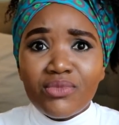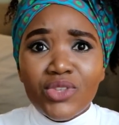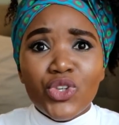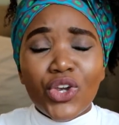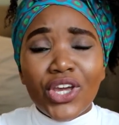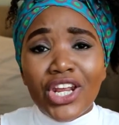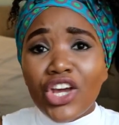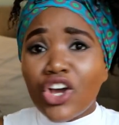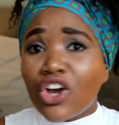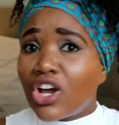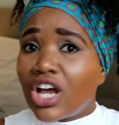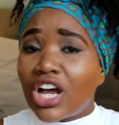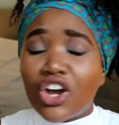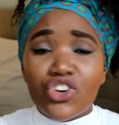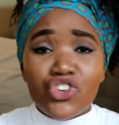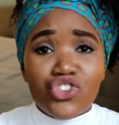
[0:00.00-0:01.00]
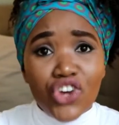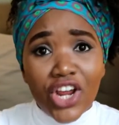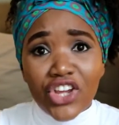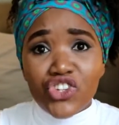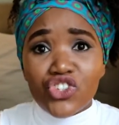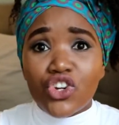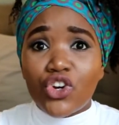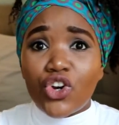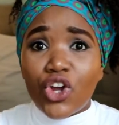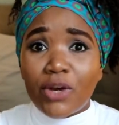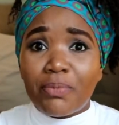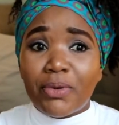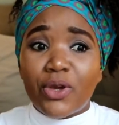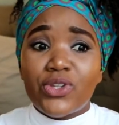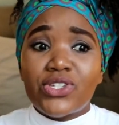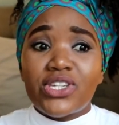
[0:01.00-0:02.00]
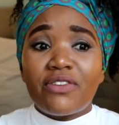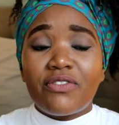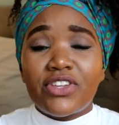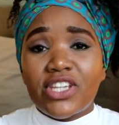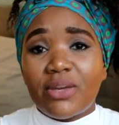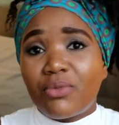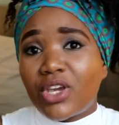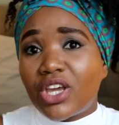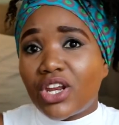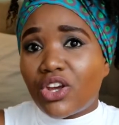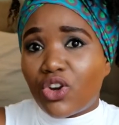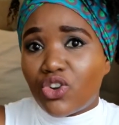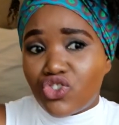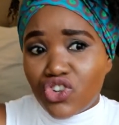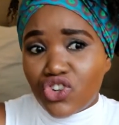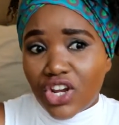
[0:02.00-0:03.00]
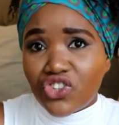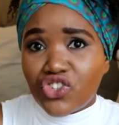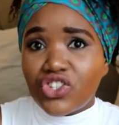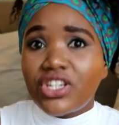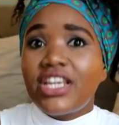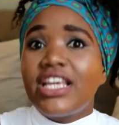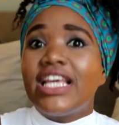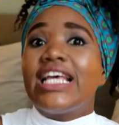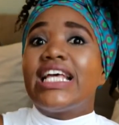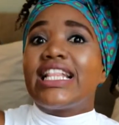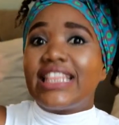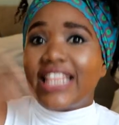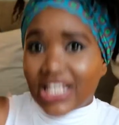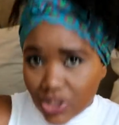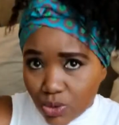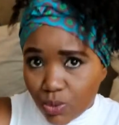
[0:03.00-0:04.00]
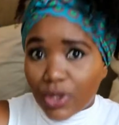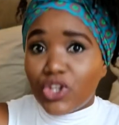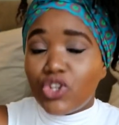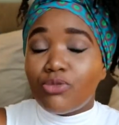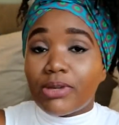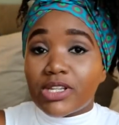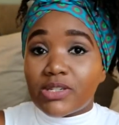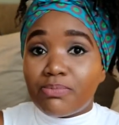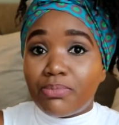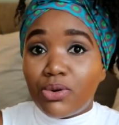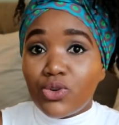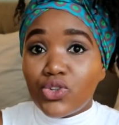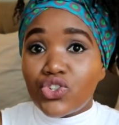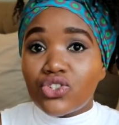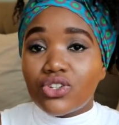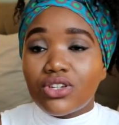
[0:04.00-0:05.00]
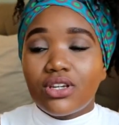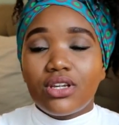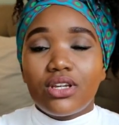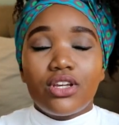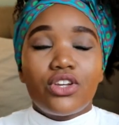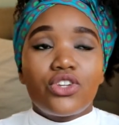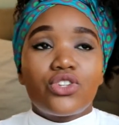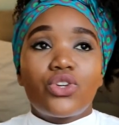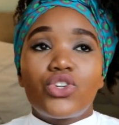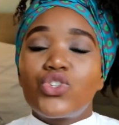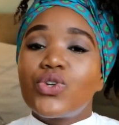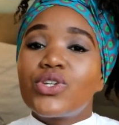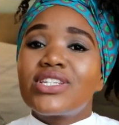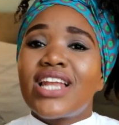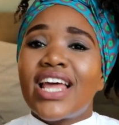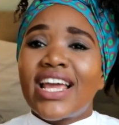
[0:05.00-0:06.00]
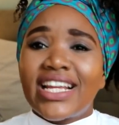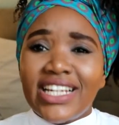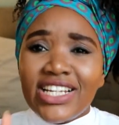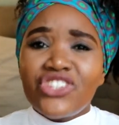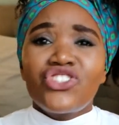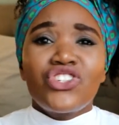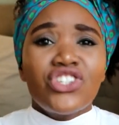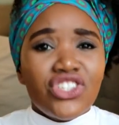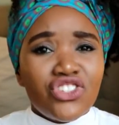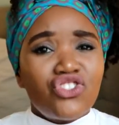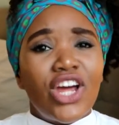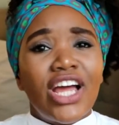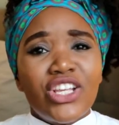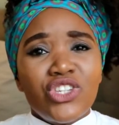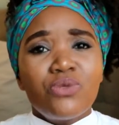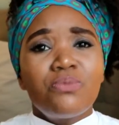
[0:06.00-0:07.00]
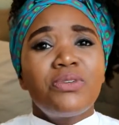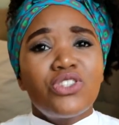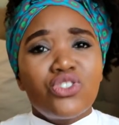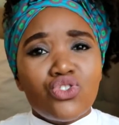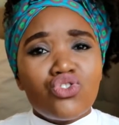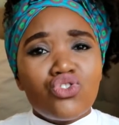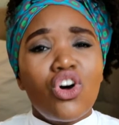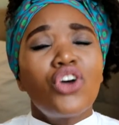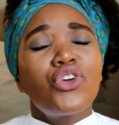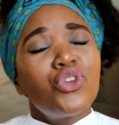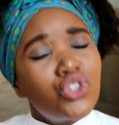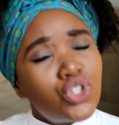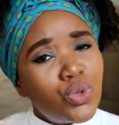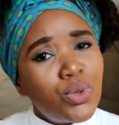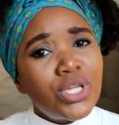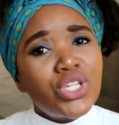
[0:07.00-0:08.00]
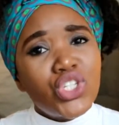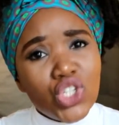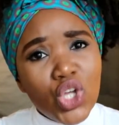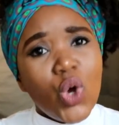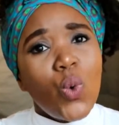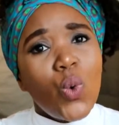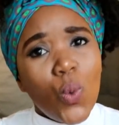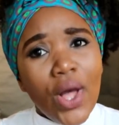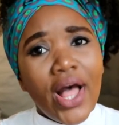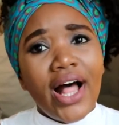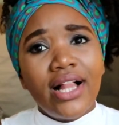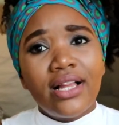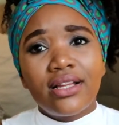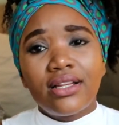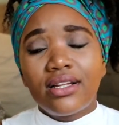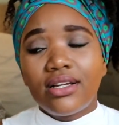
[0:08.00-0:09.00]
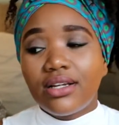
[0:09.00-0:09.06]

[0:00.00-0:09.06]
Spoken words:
get a contraction or not, because every time you get a contraction, that's when you must push. So she was like, let's just try to be strong, you're doing so well.